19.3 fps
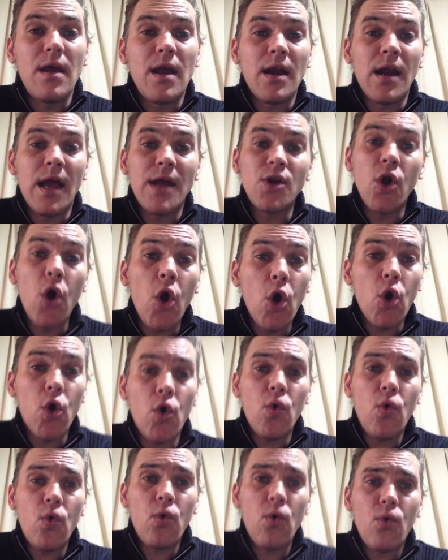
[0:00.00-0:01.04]
And I
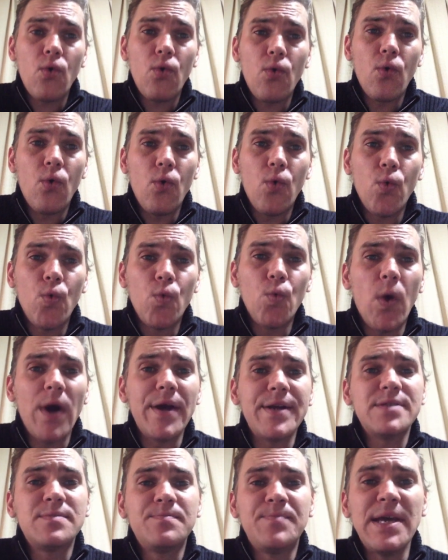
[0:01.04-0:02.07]
know
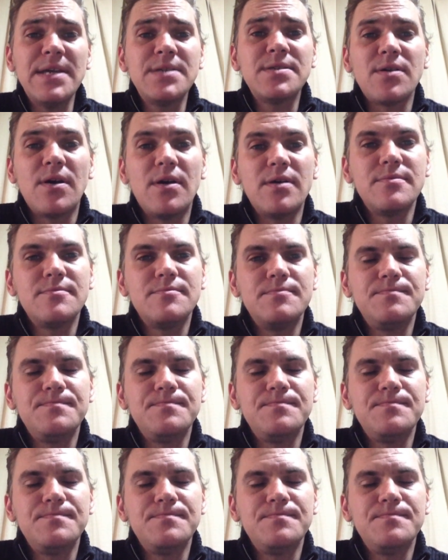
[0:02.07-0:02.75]
what is based on